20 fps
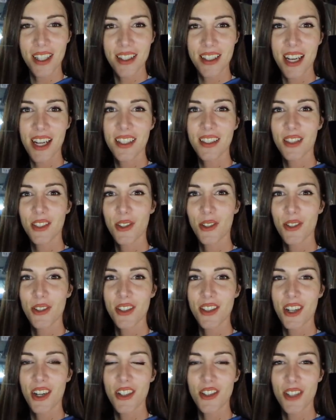the technical
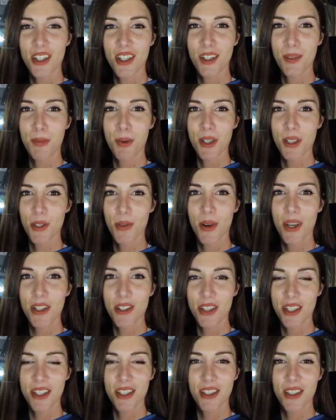sergeant
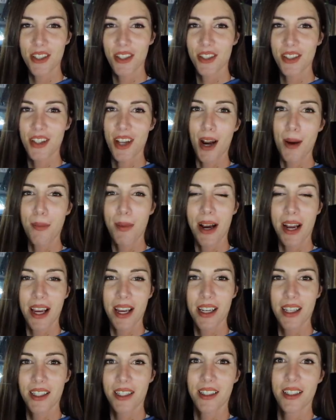persuasion just stopped by
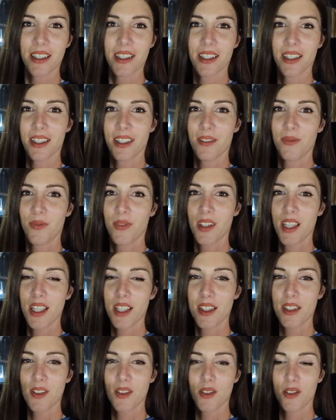and
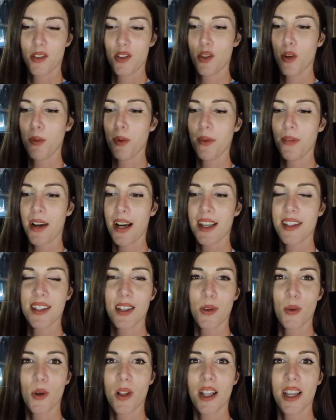he's
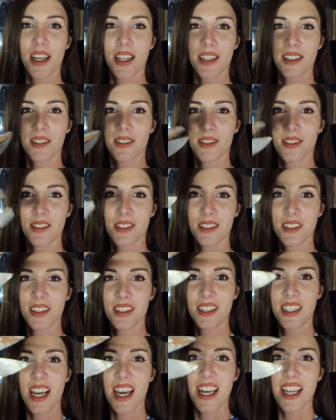supervising will like
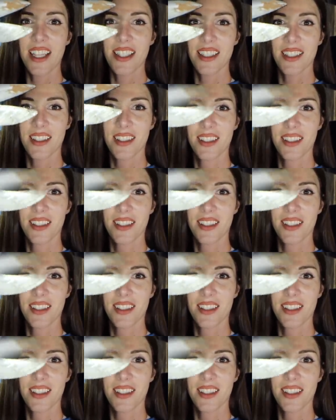cut it.